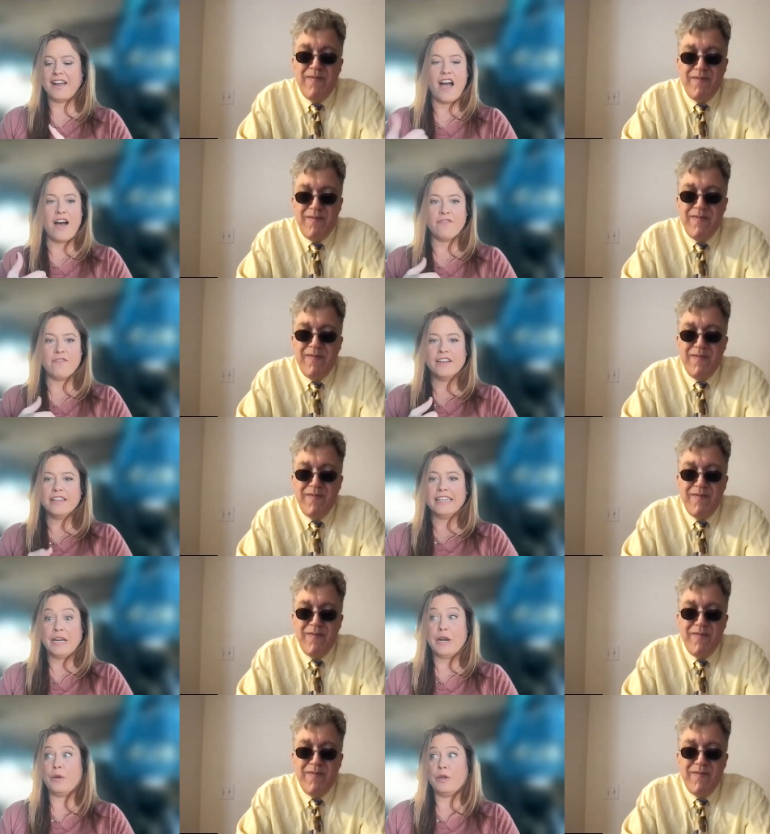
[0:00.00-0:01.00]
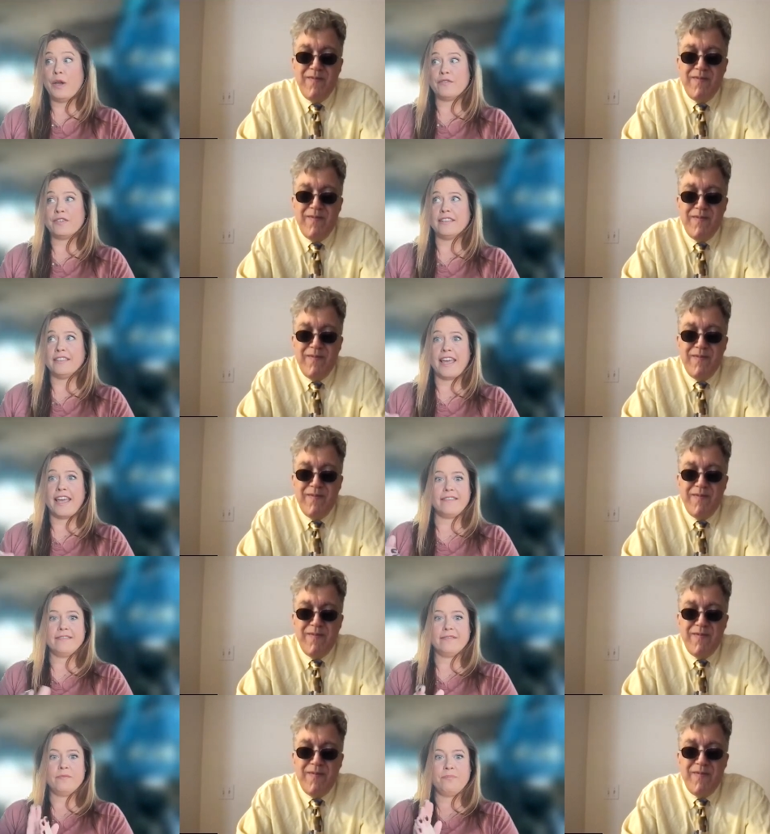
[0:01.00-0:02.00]
Speaker 1: not have you know you have to like
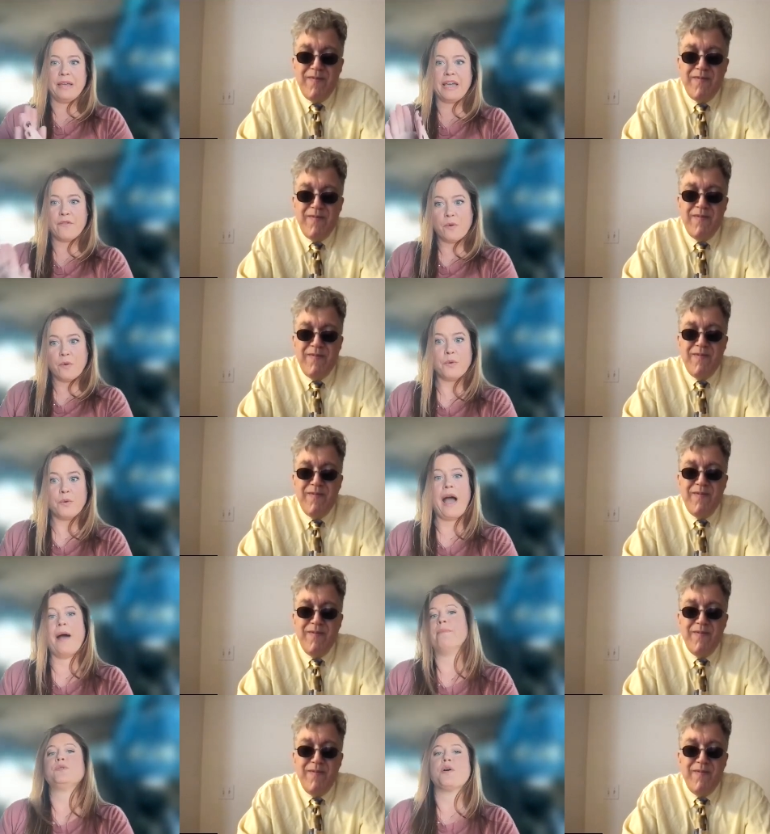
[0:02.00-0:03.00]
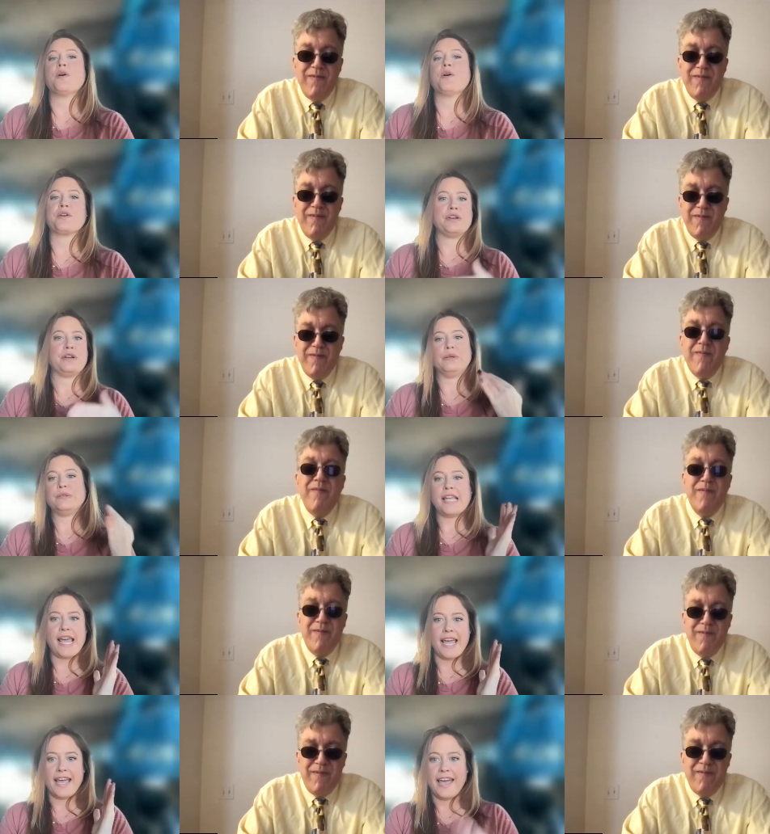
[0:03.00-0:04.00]
be careful with how much water you're
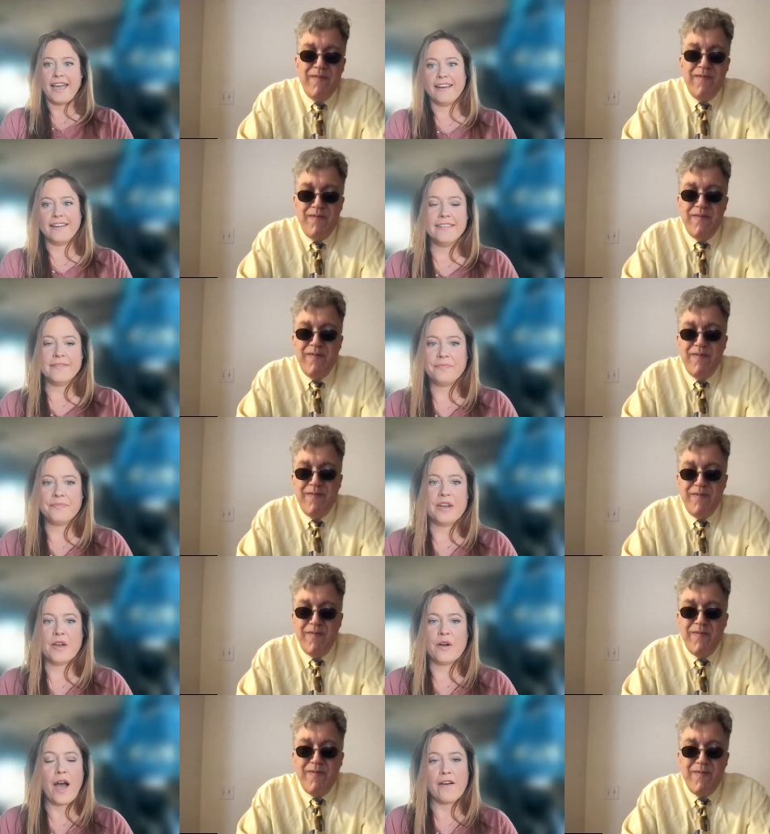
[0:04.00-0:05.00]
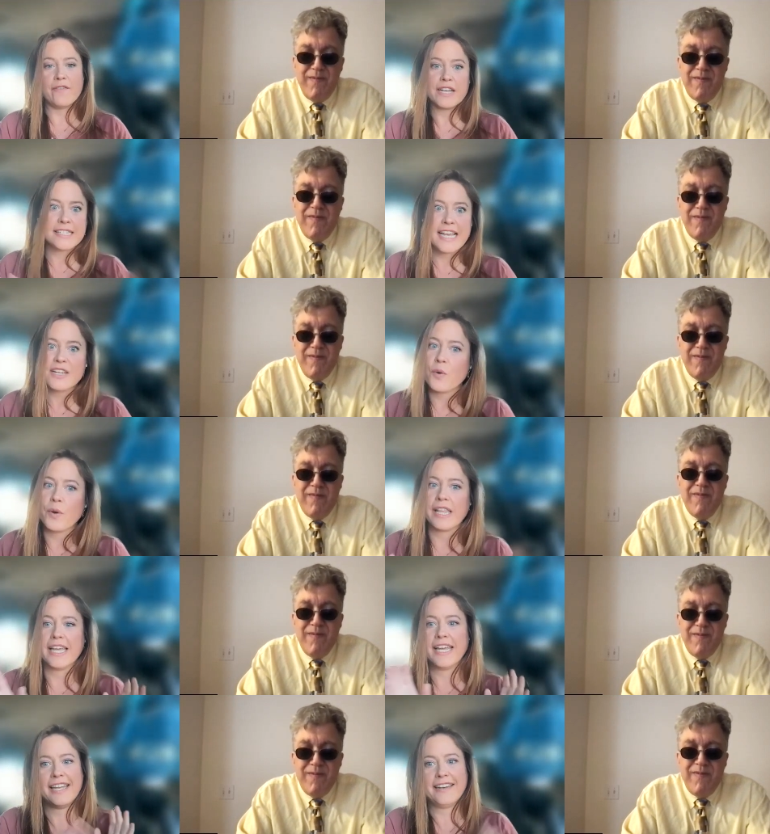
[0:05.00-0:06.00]
using and you know have a cassette
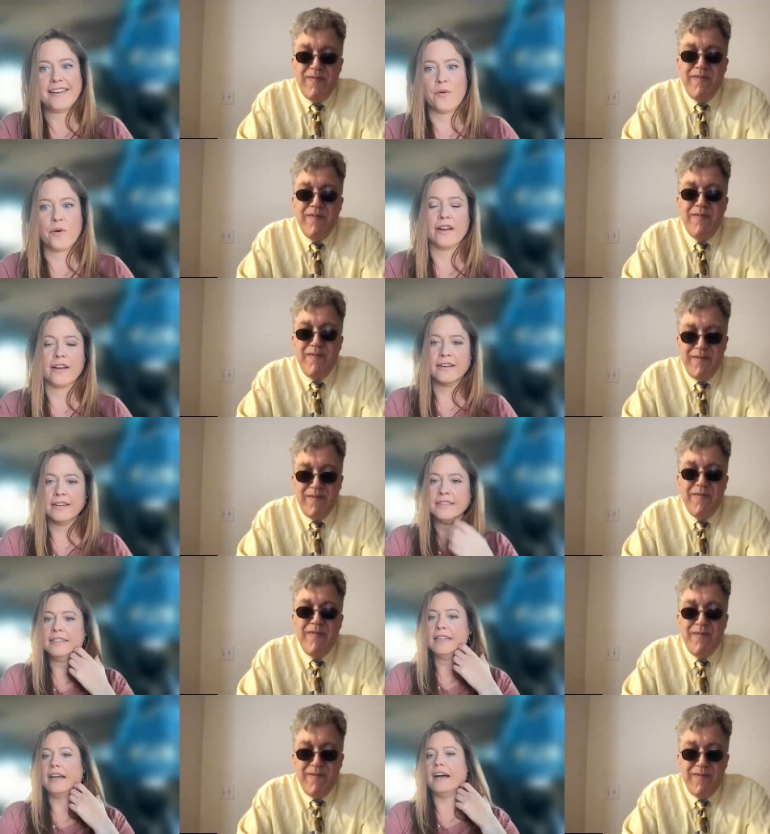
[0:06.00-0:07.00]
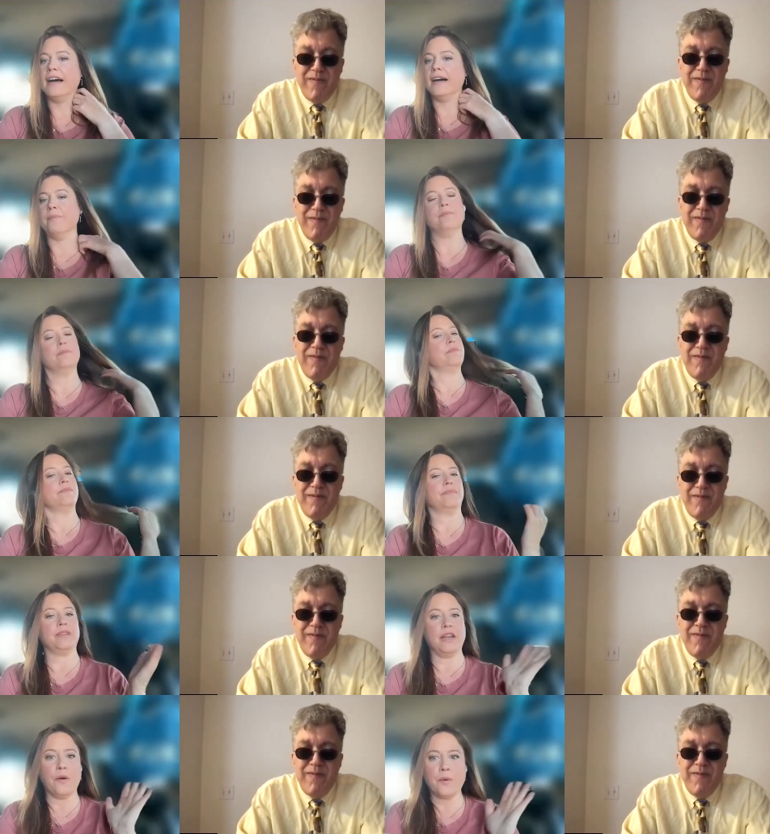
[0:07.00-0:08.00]
toilet or um
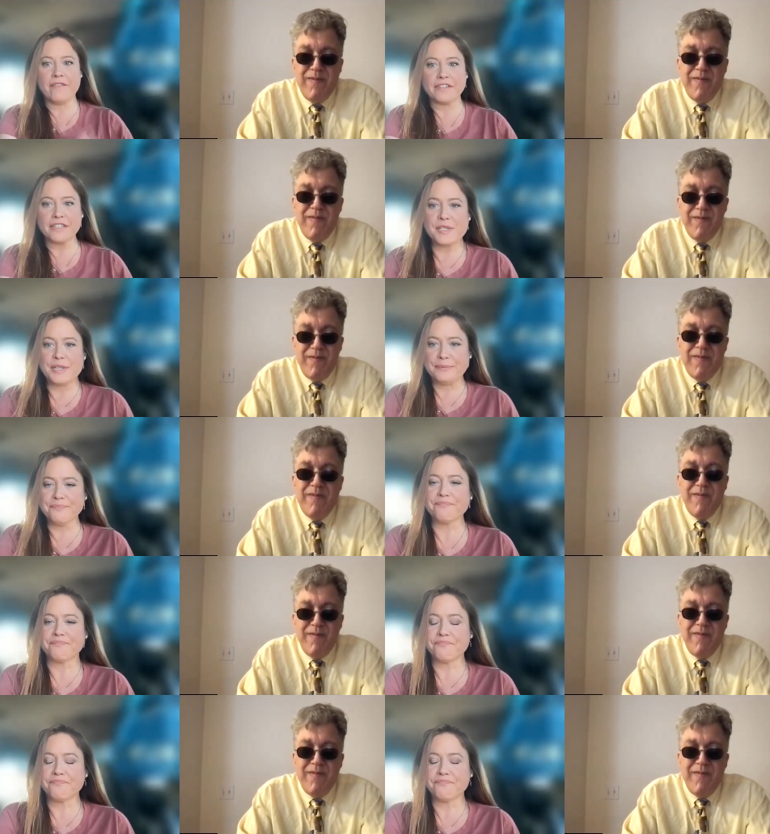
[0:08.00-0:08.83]
you know whatever so